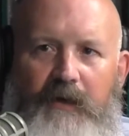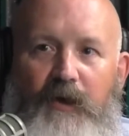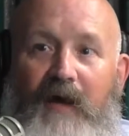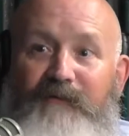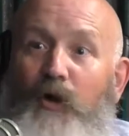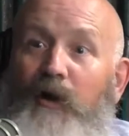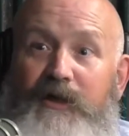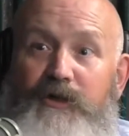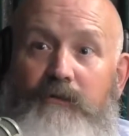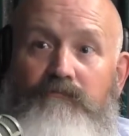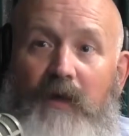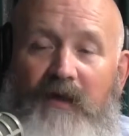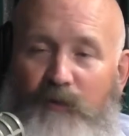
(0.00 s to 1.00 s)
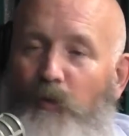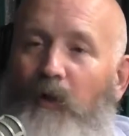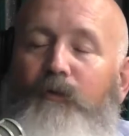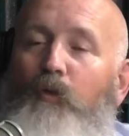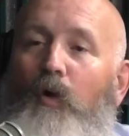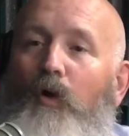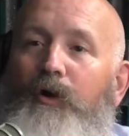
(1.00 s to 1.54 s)
You have to audition. If you want
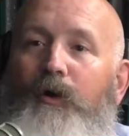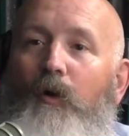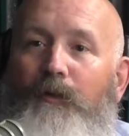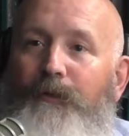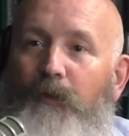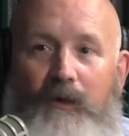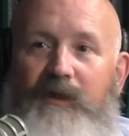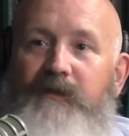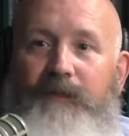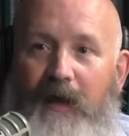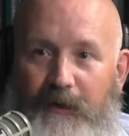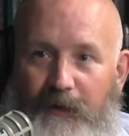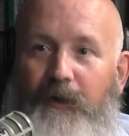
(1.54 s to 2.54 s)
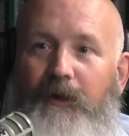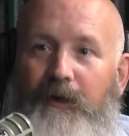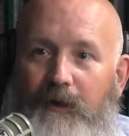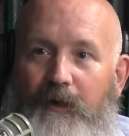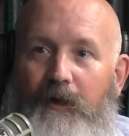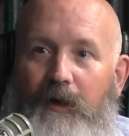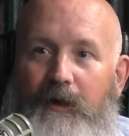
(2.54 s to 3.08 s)
the role or you don't want the role, it doesn't matter. You're
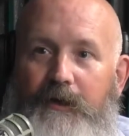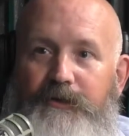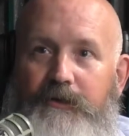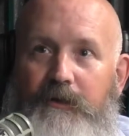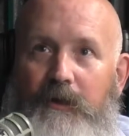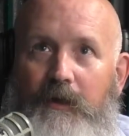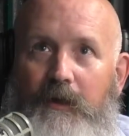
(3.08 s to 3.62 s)
gonna audition.